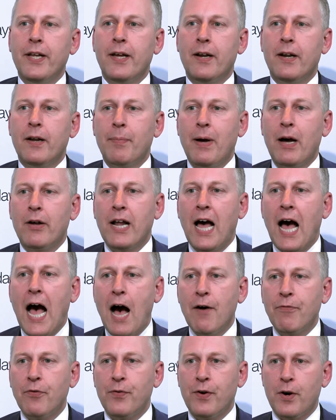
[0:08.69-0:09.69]
and about
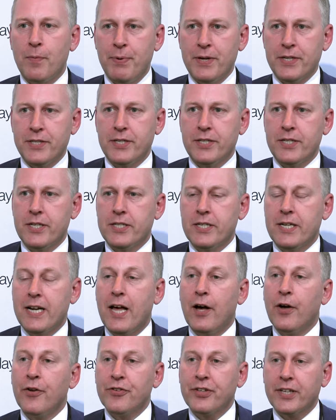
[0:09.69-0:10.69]
half of our business is in
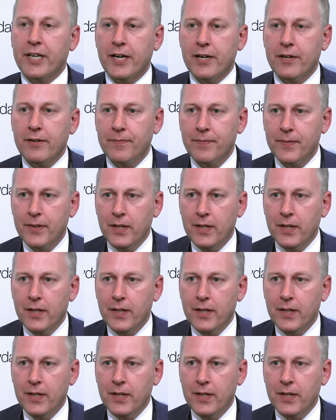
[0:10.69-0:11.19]
healthcare.